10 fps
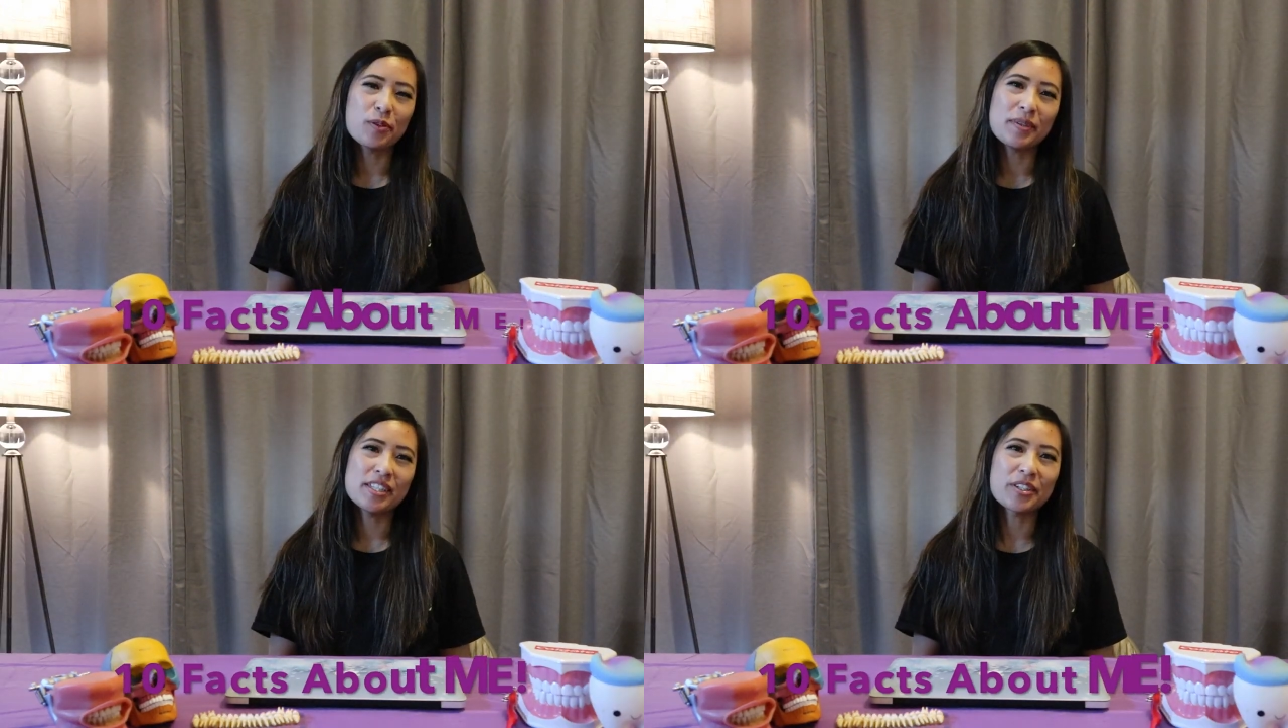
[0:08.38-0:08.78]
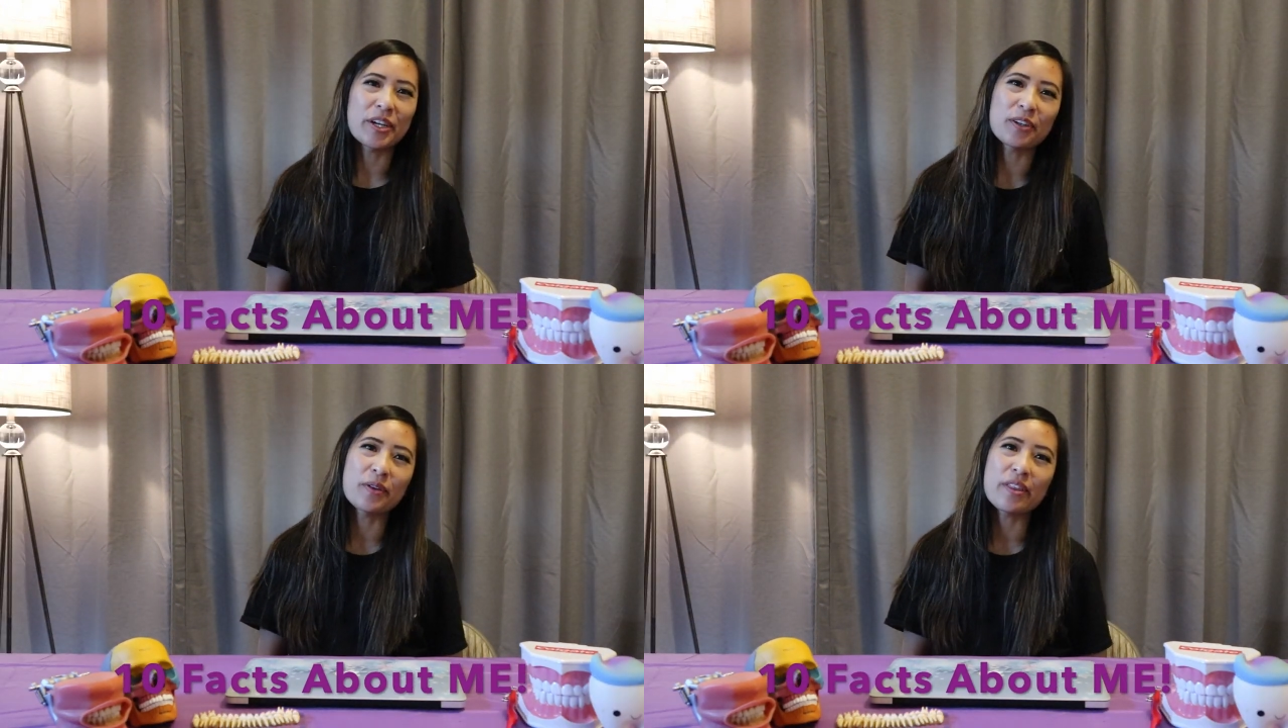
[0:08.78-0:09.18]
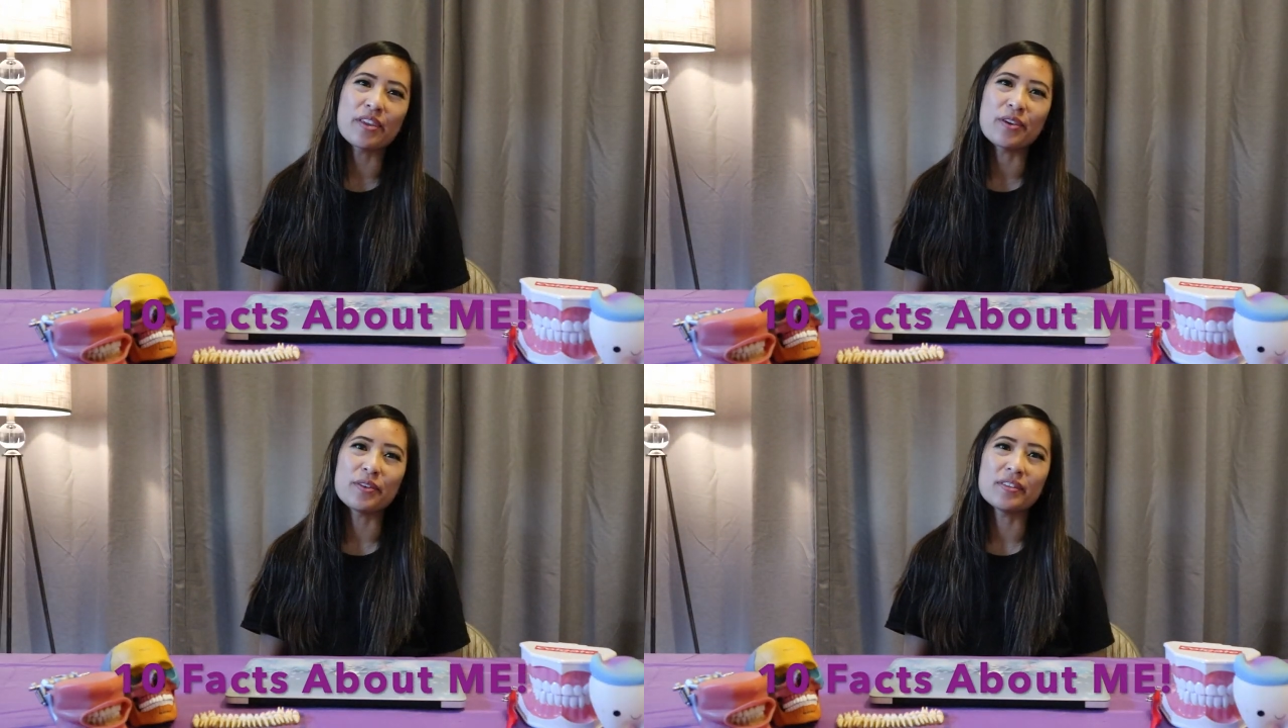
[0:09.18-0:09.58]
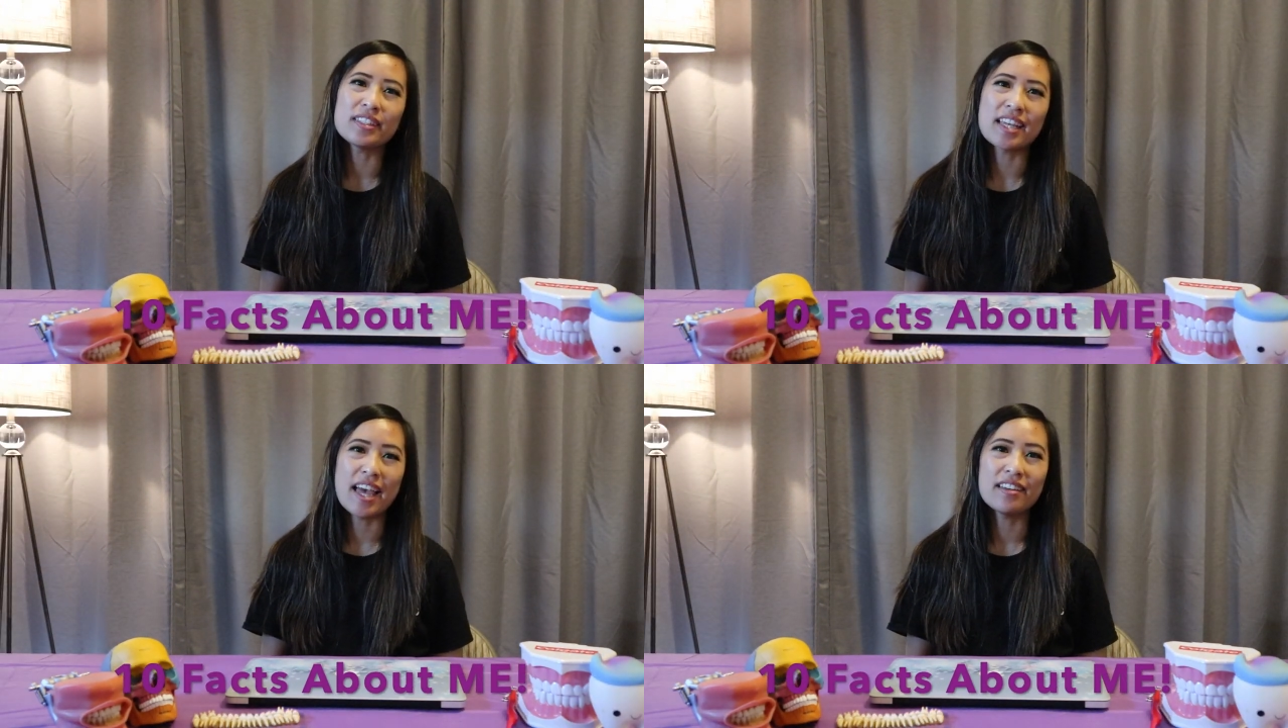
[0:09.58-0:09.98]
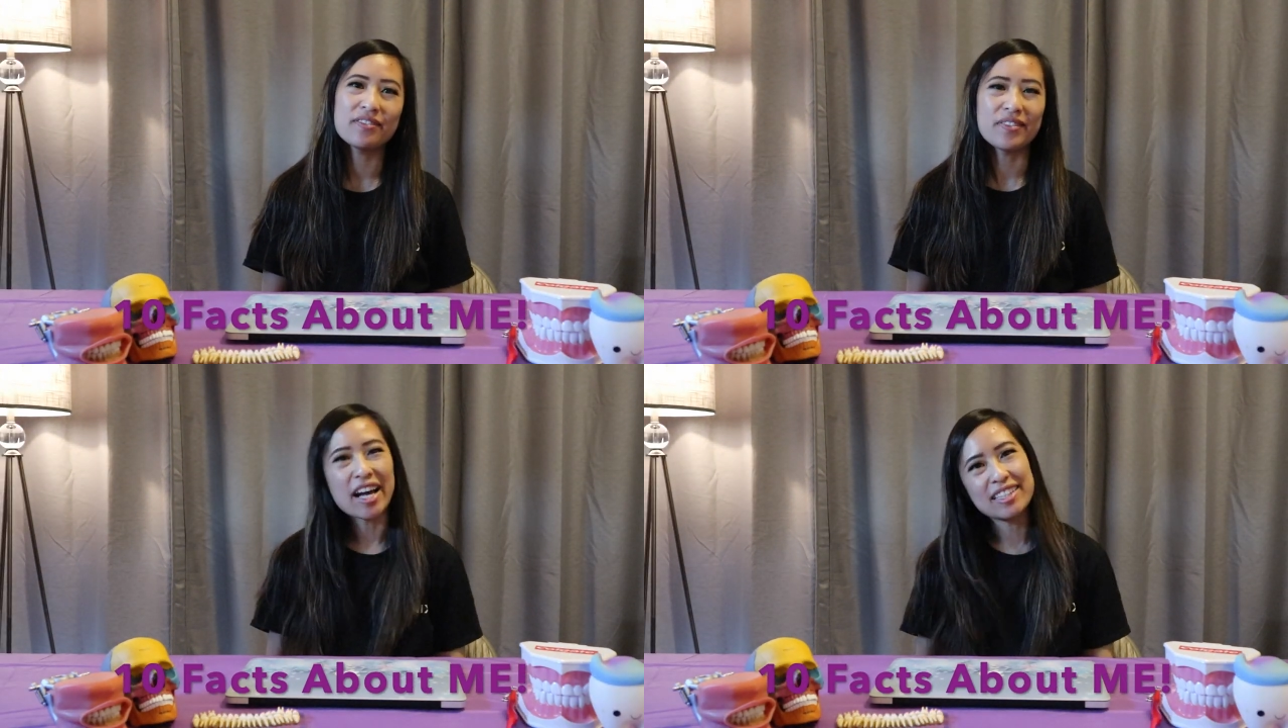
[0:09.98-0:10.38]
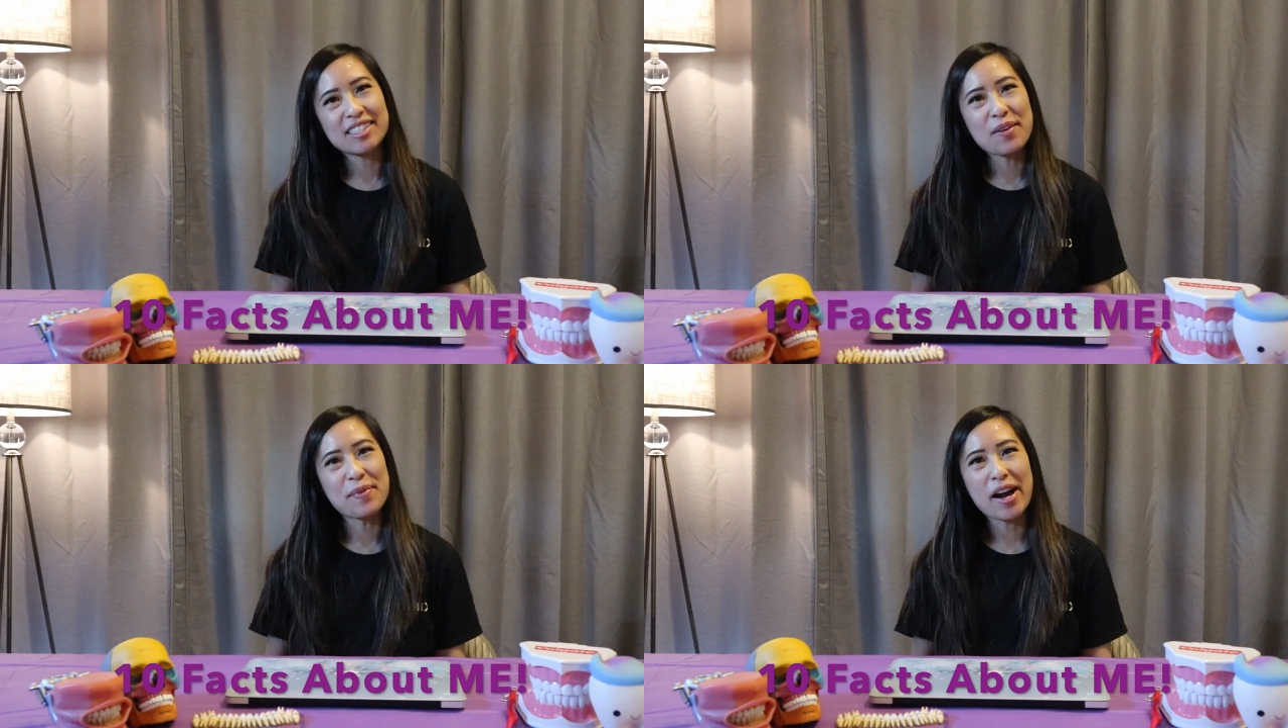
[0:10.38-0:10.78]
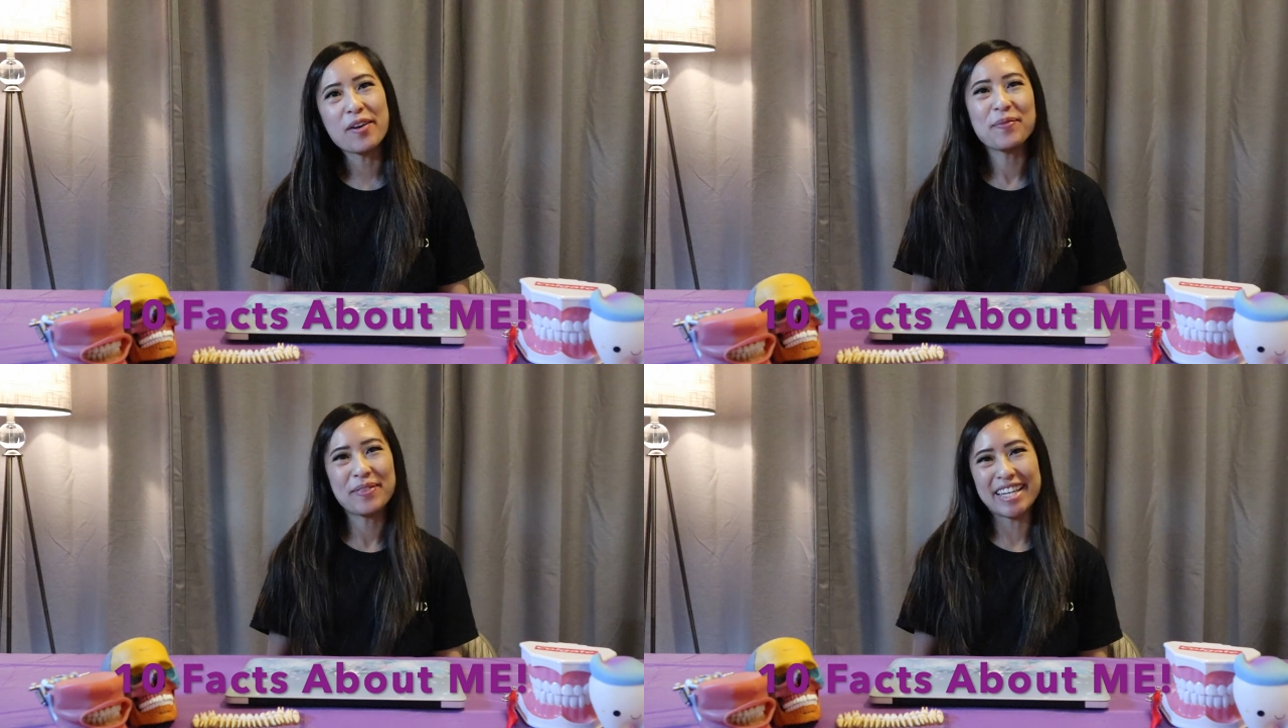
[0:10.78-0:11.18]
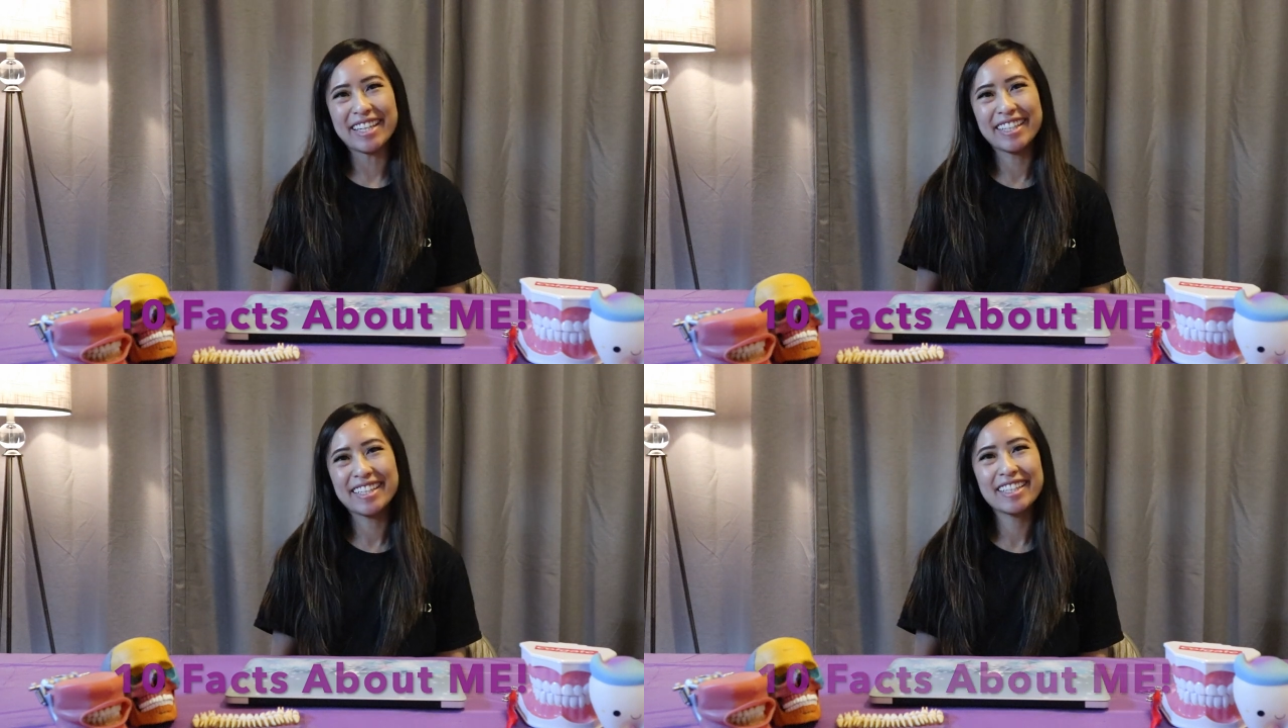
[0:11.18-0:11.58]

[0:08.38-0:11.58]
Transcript: will be sharing with you 10 facts about me.